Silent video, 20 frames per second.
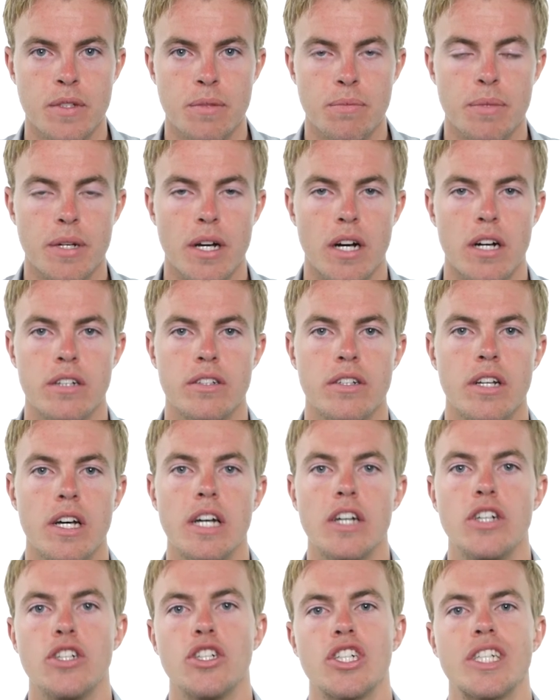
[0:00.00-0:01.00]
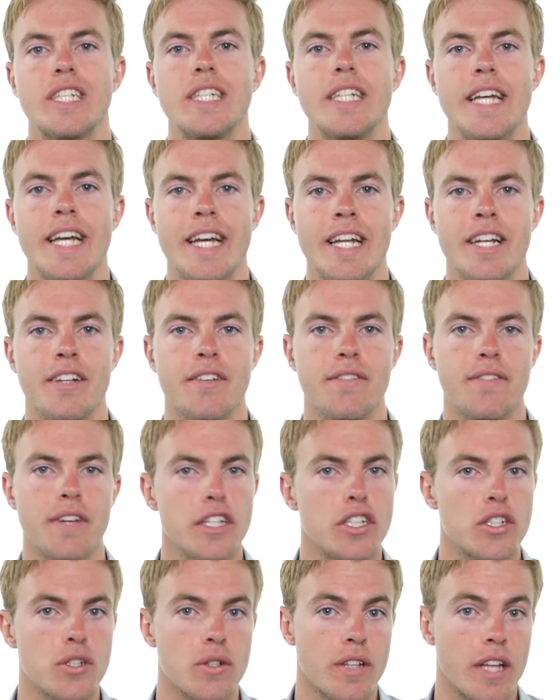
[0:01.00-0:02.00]
Beyond just the
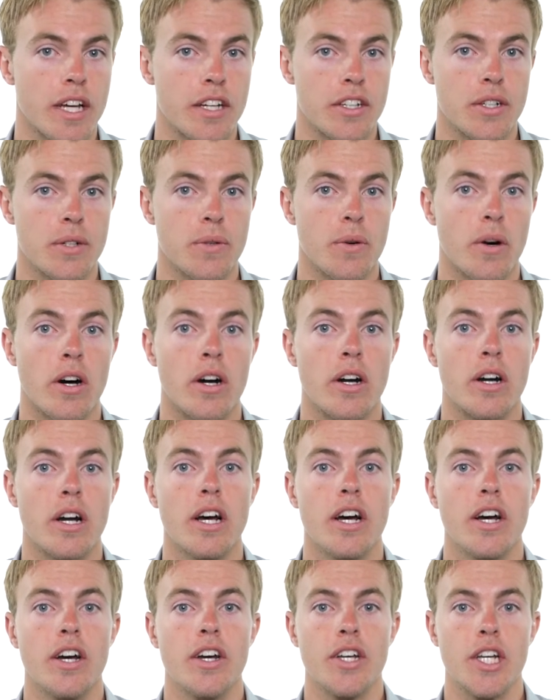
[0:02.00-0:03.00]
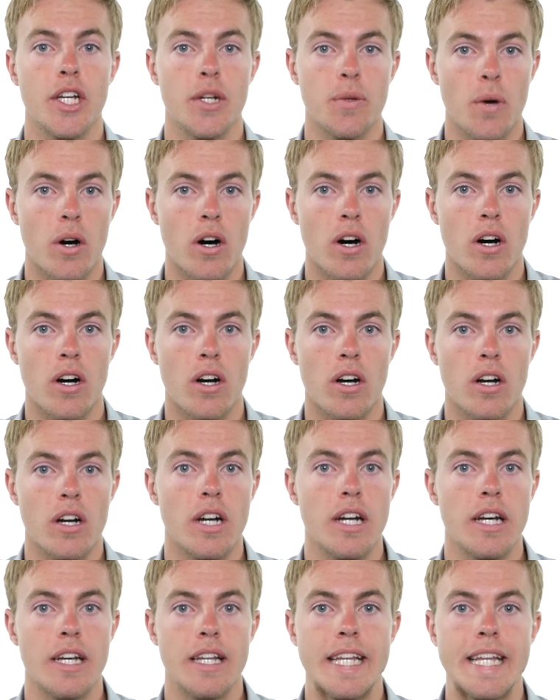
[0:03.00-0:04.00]
individual that you are, you are
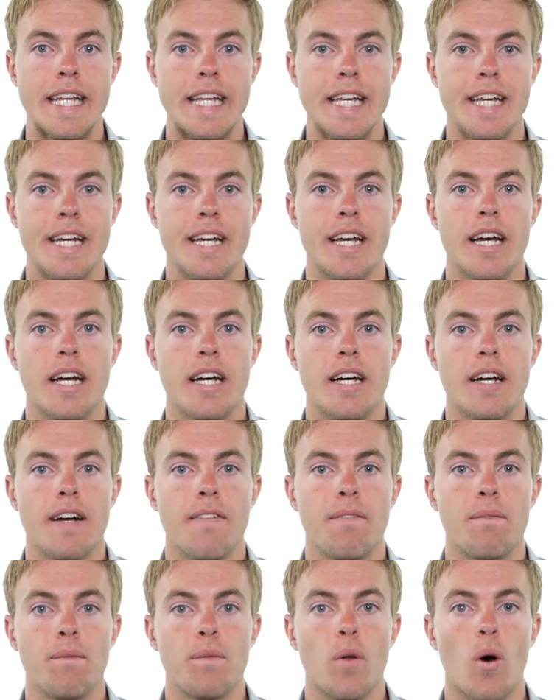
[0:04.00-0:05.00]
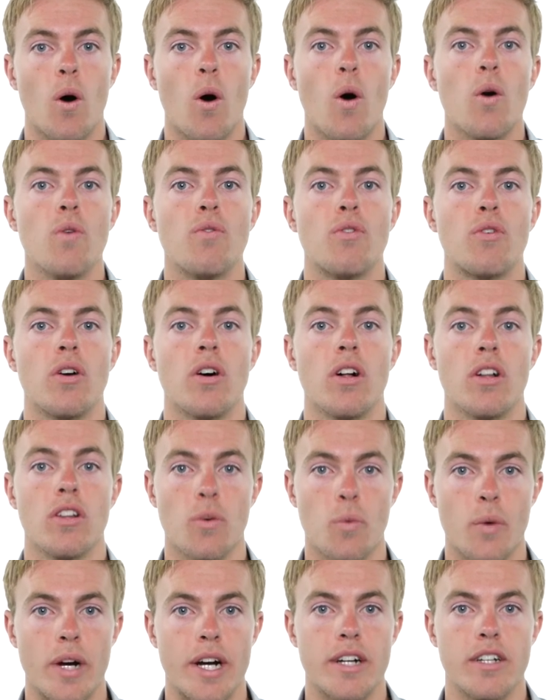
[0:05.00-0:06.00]
the overall
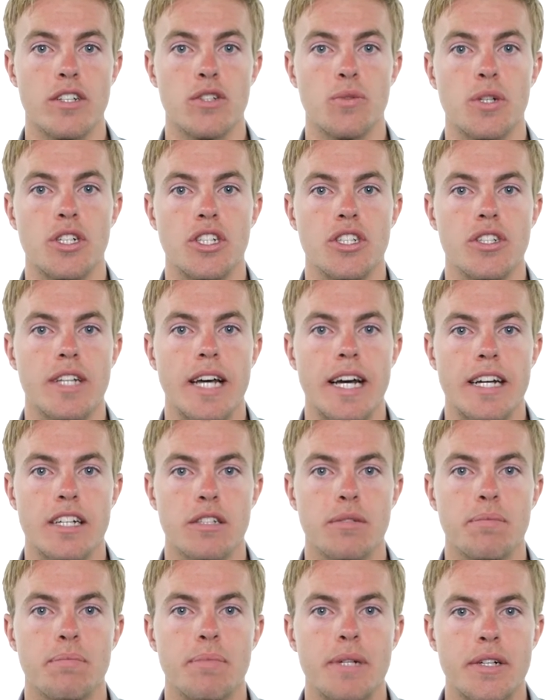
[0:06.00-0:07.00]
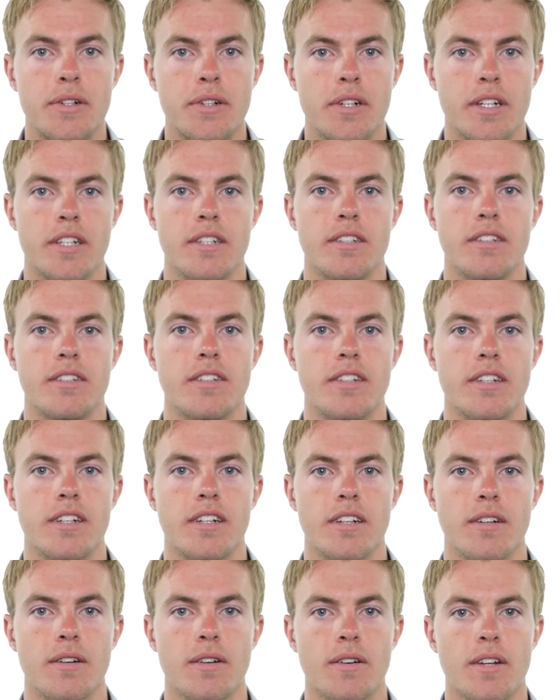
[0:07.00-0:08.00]
awareness, which is experiencing,
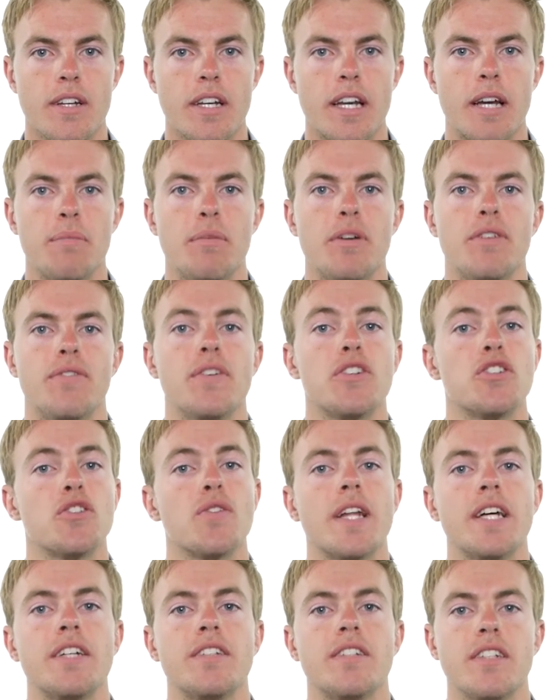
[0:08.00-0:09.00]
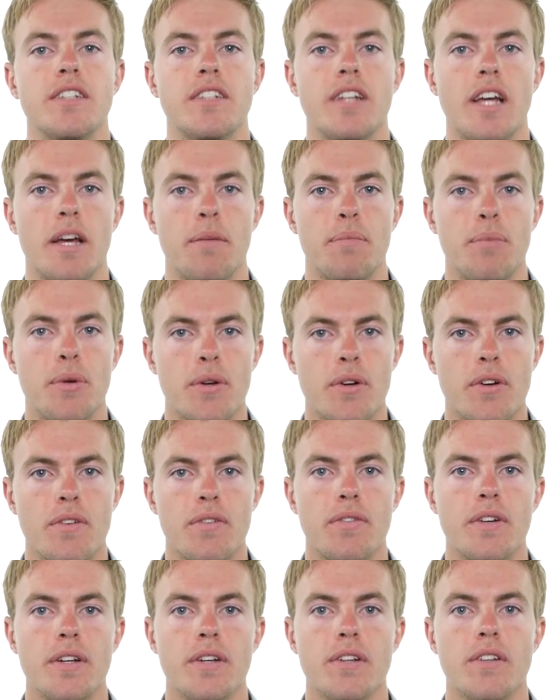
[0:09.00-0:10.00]
can be visualized as a pure
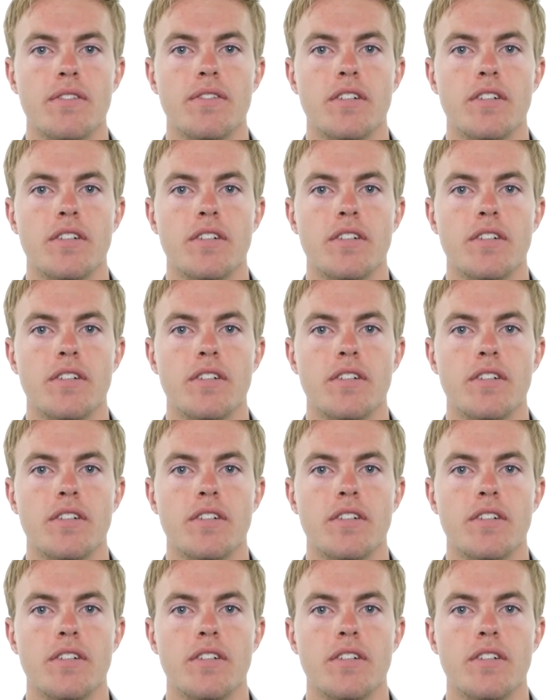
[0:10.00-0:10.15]
field of